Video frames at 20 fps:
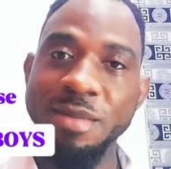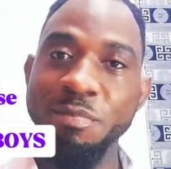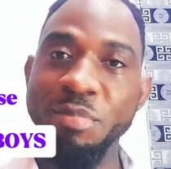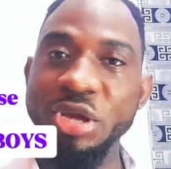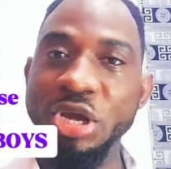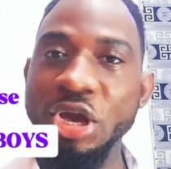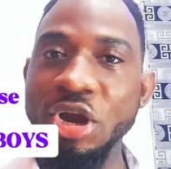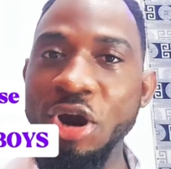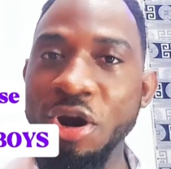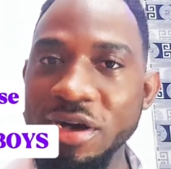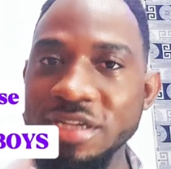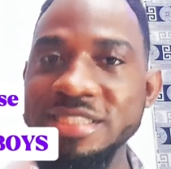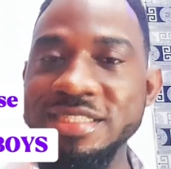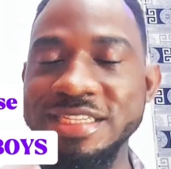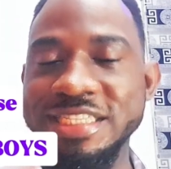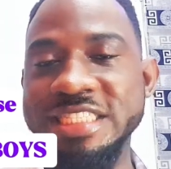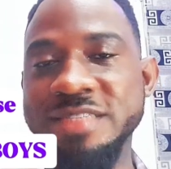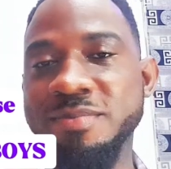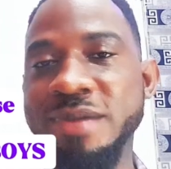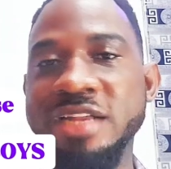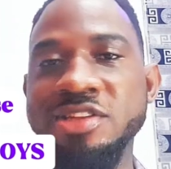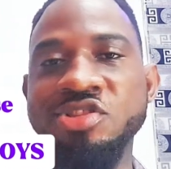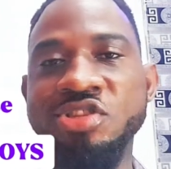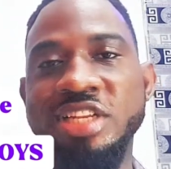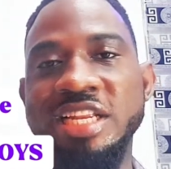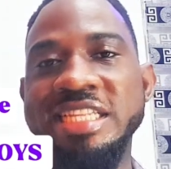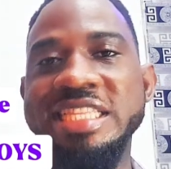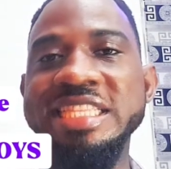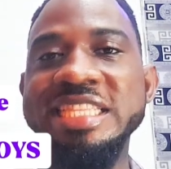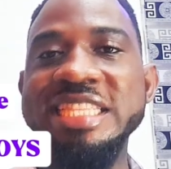Because the smart
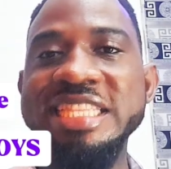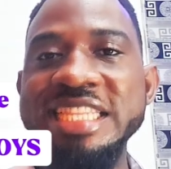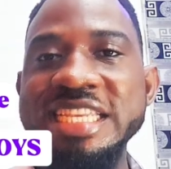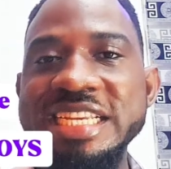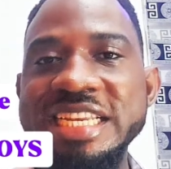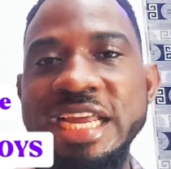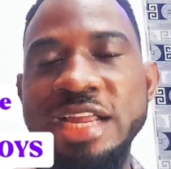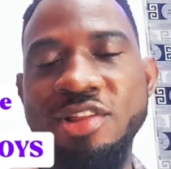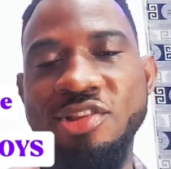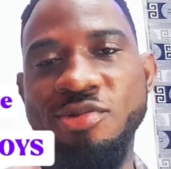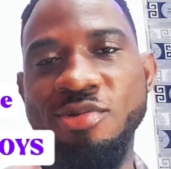student needed